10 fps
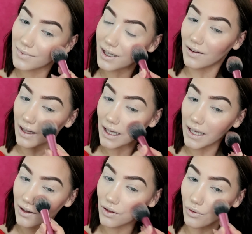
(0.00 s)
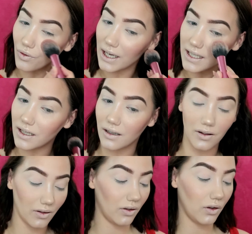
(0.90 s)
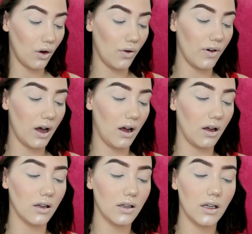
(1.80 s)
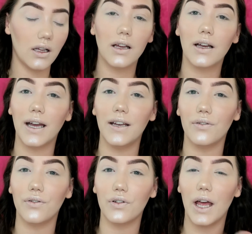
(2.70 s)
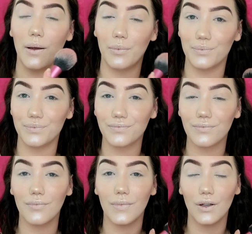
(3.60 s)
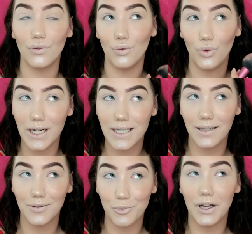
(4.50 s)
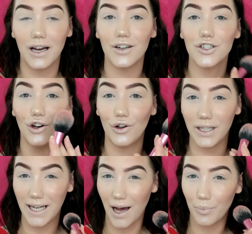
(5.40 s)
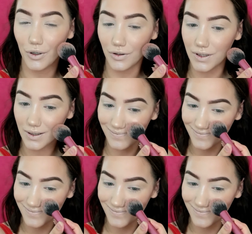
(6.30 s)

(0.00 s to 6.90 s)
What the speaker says: Because I like the radiance of a kind of radiant blush on the apples.